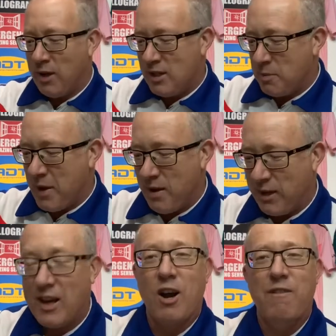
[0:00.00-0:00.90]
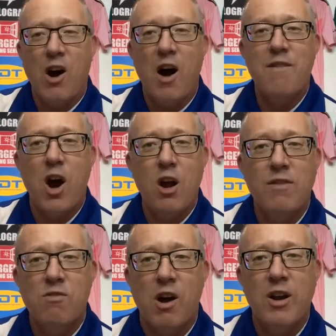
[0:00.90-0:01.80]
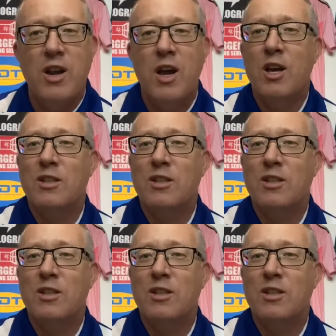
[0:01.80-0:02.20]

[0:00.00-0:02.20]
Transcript: It's about kick-off. I've overrun.